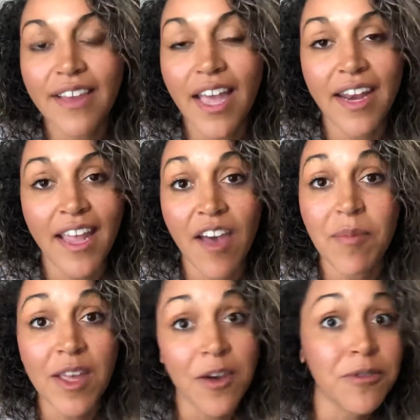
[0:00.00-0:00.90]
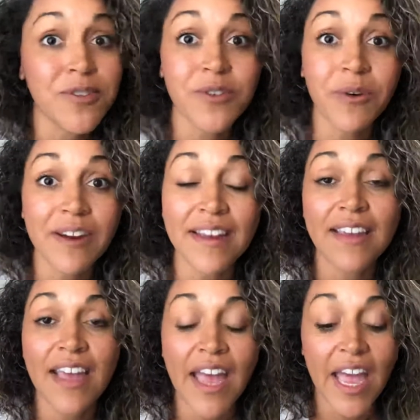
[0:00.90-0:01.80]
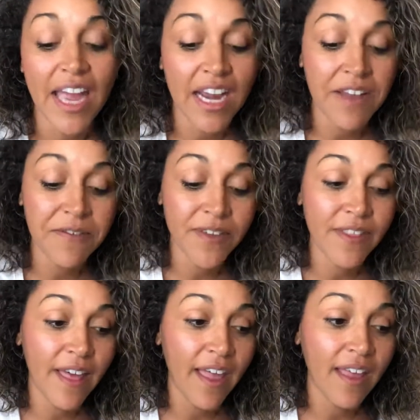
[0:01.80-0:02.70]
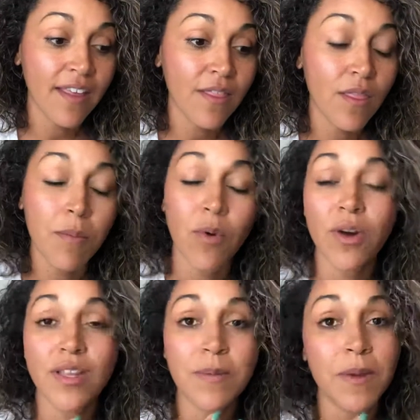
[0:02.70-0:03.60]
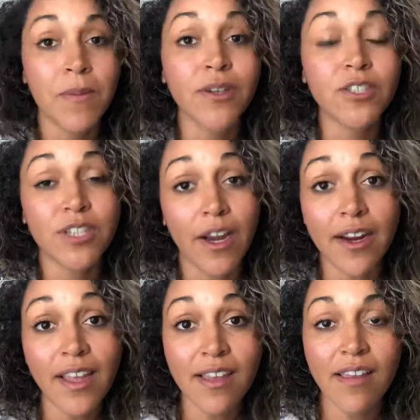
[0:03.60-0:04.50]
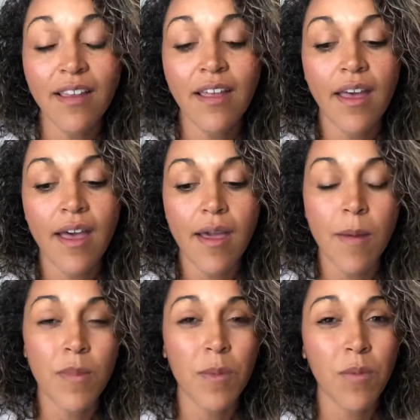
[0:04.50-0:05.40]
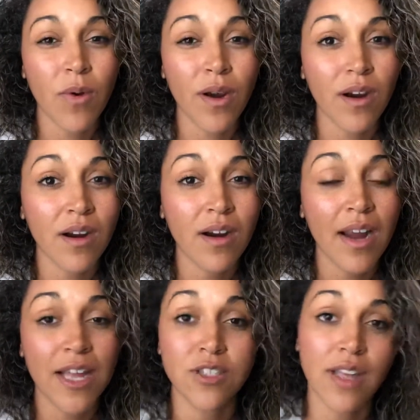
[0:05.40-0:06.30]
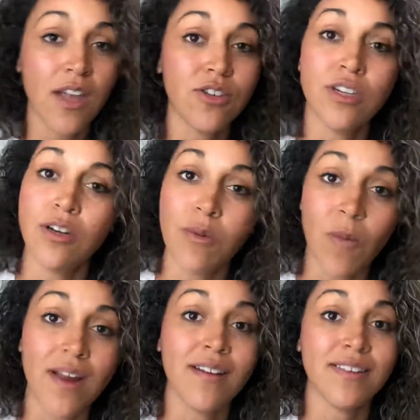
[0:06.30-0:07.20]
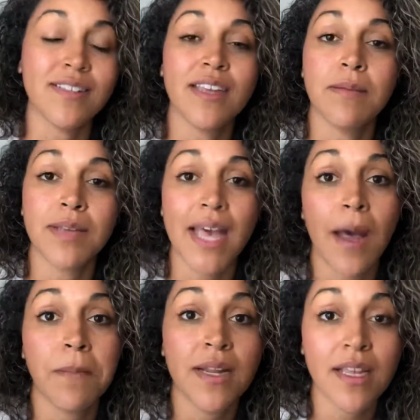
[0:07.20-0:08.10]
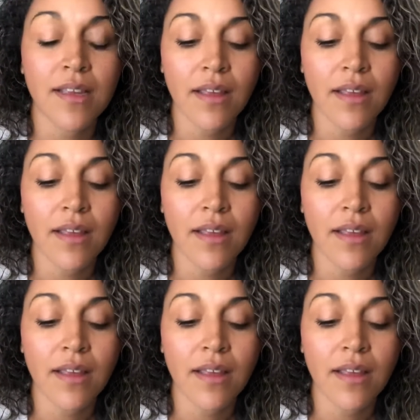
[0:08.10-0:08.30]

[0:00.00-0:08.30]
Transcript: and I have my own story, and I feel like the more that people are sharing, the more education and awareness can be happening,